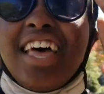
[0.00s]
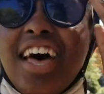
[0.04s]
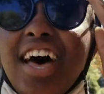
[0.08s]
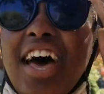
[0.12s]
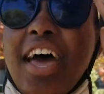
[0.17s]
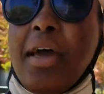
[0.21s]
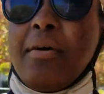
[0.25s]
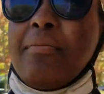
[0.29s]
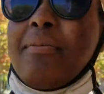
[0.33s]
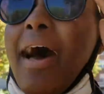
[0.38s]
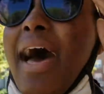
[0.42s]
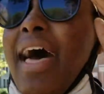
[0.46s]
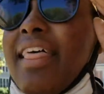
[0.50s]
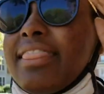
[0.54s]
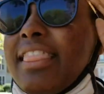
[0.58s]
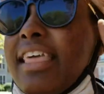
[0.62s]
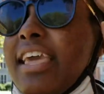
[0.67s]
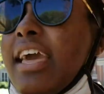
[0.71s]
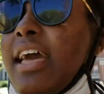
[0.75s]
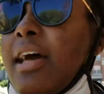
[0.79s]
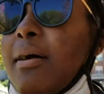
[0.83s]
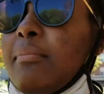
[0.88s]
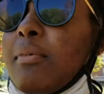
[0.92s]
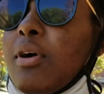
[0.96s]
Hey, but I
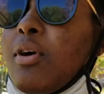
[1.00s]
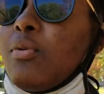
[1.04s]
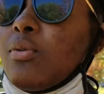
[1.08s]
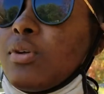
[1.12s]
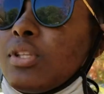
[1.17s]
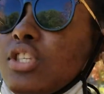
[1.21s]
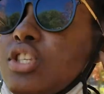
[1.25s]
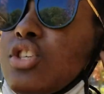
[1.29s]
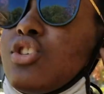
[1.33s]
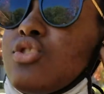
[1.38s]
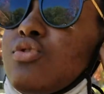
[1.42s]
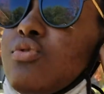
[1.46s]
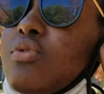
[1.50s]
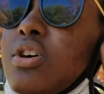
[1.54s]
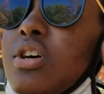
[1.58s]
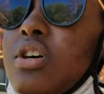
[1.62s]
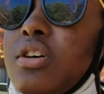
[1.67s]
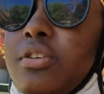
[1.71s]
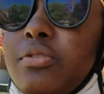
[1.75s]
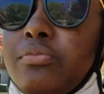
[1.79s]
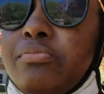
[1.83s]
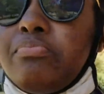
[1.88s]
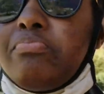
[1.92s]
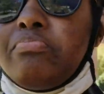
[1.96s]
think I'm going
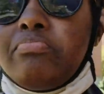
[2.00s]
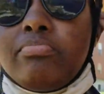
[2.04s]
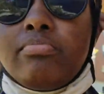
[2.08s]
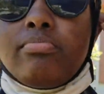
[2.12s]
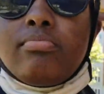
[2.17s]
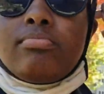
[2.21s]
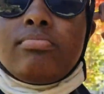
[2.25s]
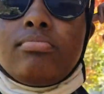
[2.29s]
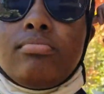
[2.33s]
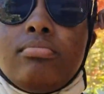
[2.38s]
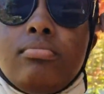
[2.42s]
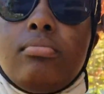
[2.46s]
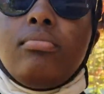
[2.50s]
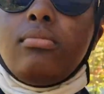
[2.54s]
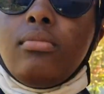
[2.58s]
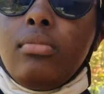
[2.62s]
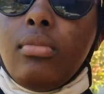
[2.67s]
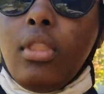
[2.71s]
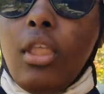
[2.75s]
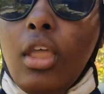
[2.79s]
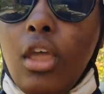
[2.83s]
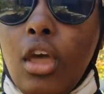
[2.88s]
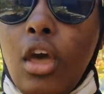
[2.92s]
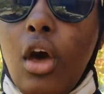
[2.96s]
to
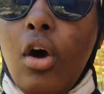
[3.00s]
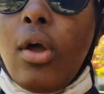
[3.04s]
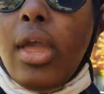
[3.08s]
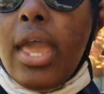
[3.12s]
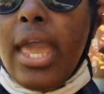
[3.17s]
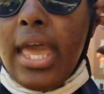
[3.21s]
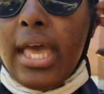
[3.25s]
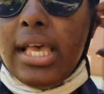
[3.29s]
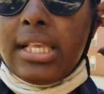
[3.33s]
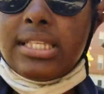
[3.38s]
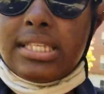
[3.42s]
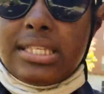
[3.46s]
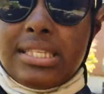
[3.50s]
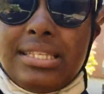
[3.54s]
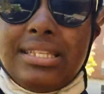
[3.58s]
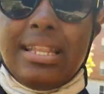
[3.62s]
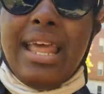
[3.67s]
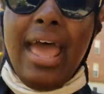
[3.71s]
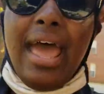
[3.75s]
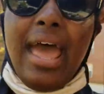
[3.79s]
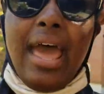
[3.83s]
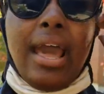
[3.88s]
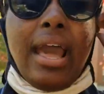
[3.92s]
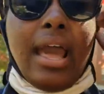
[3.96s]
go get a
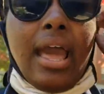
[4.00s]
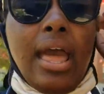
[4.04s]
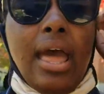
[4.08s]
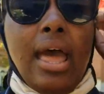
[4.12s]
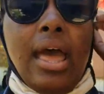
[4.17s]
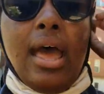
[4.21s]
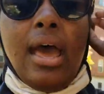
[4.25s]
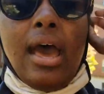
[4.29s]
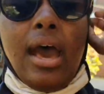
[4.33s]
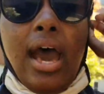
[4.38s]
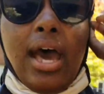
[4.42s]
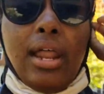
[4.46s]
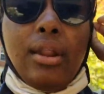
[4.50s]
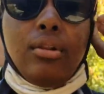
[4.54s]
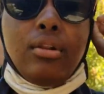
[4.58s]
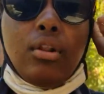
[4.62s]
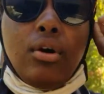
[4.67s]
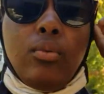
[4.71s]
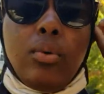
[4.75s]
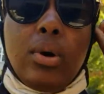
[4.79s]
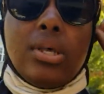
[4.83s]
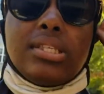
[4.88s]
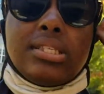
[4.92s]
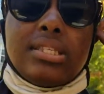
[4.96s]
snack. I don't
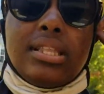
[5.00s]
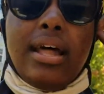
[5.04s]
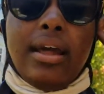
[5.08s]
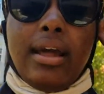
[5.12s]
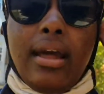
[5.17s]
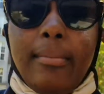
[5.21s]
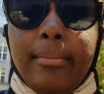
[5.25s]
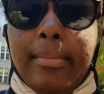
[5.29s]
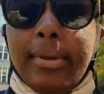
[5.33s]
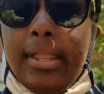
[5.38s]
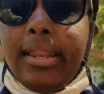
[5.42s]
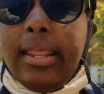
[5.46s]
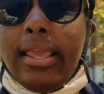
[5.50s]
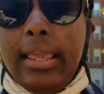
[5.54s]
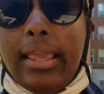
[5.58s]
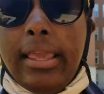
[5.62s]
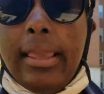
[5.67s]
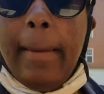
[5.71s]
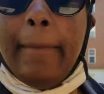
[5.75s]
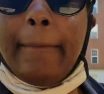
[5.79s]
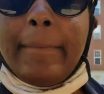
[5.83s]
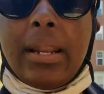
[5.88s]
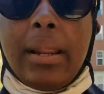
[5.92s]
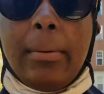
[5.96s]
know what snack I'm gonna
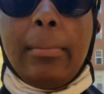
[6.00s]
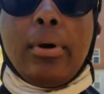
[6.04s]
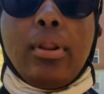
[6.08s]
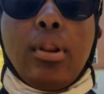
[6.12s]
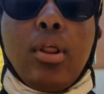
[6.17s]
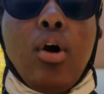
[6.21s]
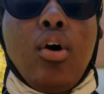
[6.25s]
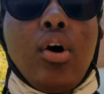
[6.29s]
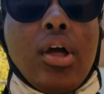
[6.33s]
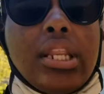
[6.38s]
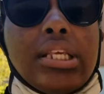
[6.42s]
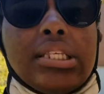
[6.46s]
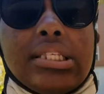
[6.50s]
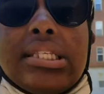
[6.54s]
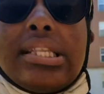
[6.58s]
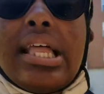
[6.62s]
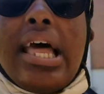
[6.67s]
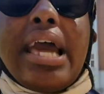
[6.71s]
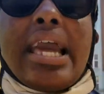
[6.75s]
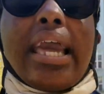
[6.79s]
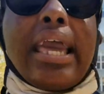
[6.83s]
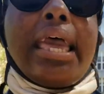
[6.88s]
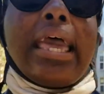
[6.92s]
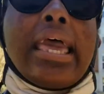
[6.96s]
eat, but I'm gonna go get a
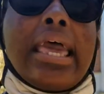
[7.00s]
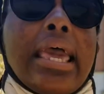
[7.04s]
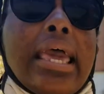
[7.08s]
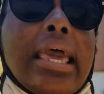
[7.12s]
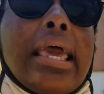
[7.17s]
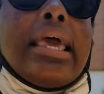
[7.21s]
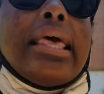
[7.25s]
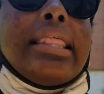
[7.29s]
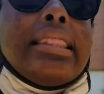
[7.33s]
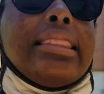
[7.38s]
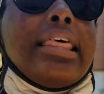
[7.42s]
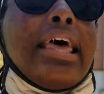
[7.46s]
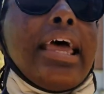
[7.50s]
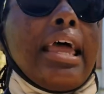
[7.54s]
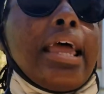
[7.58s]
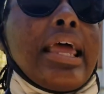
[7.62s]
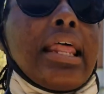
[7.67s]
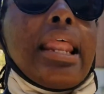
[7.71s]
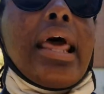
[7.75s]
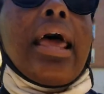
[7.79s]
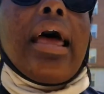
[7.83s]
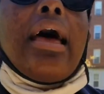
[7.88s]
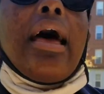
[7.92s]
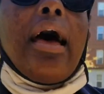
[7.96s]
snack and
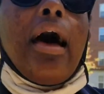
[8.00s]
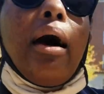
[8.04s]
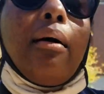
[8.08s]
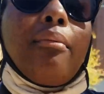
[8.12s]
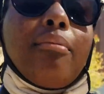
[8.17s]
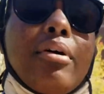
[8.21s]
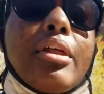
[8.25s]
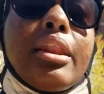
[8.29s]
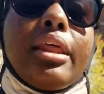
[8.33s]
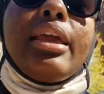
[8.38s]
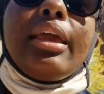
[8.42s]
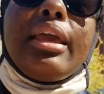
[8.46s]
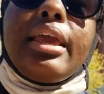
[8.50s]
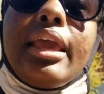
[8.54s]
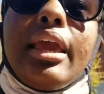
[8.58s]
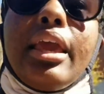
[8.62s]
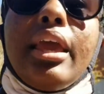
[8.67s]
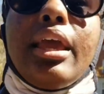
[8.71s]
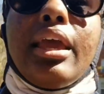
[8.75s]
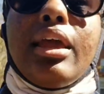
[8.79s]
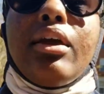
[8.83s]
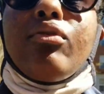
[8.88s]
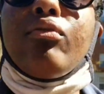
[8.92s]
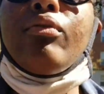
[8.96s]
then I'm gonna
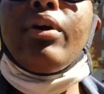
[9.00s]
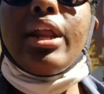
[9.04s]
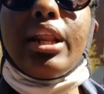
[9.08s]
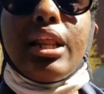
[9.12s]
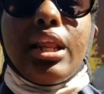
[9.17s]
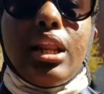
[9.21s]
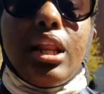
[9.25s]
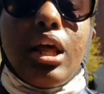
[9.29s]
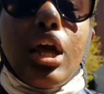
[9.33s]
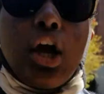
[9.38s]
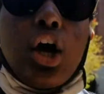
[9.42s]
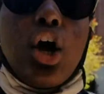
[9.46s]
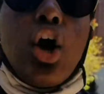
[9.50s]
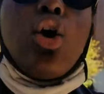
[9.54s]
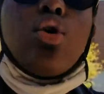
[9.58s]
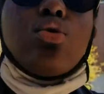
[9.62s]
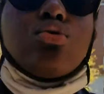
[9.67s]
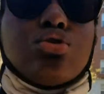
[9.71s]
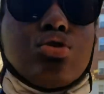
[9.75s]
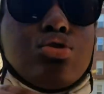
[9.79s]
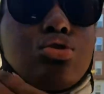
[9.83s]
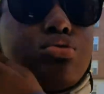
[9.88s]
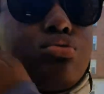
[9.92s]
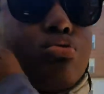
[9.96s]
get ready to go
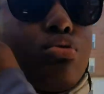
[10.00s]
to